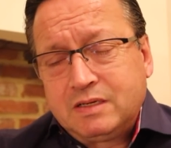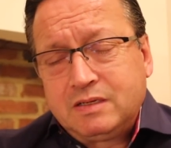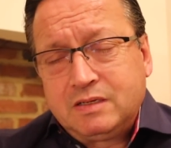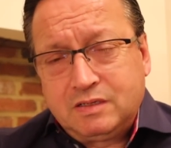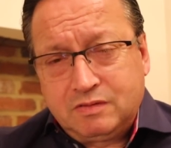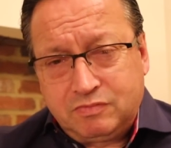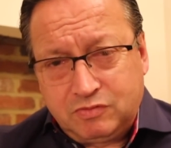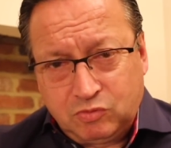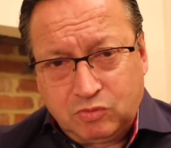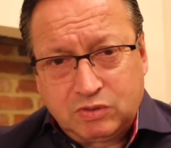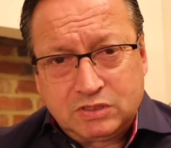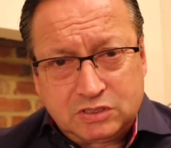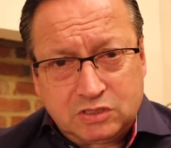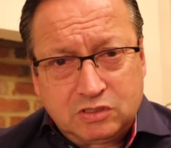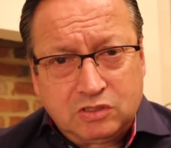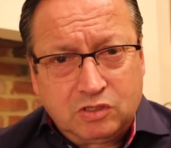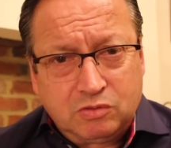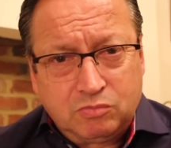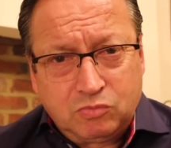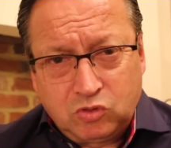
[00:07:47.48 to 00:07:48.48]
if you want
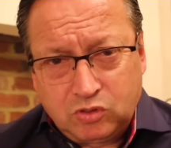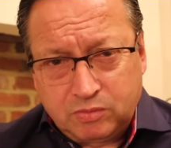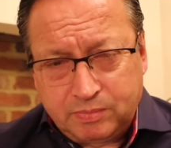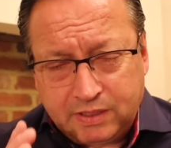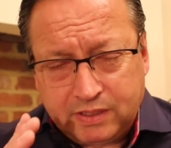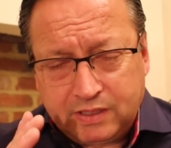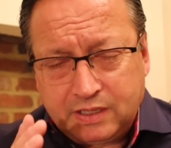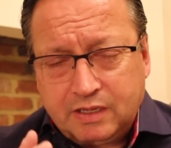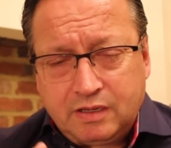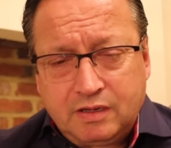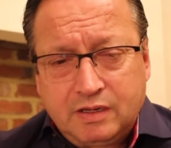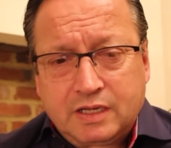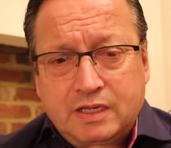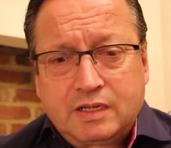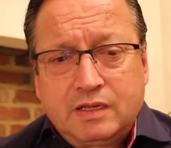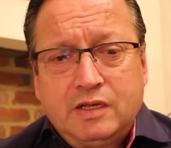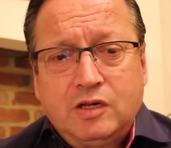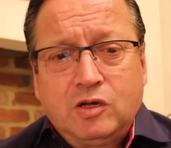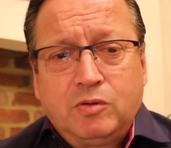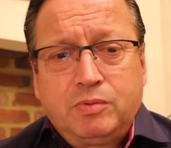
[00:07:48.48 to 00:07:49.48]
to learn more about that, I
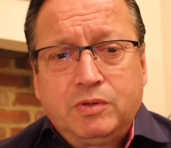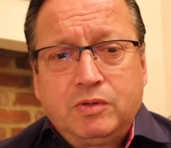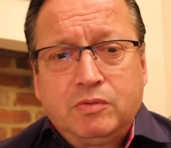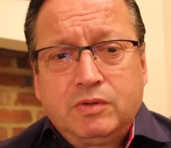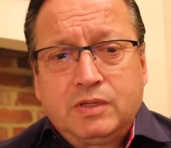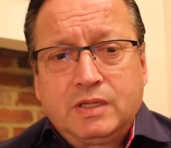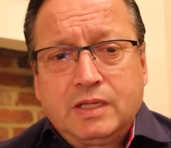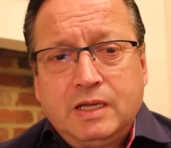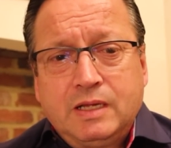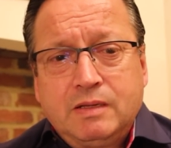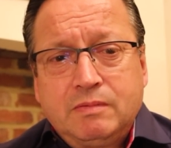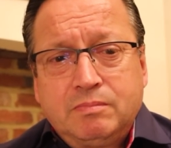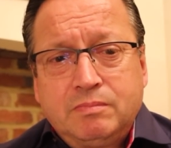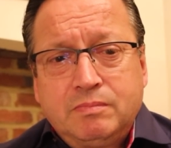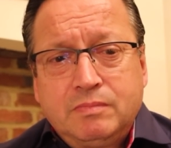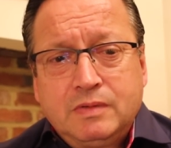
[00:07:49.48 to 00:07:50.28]
can help you with that.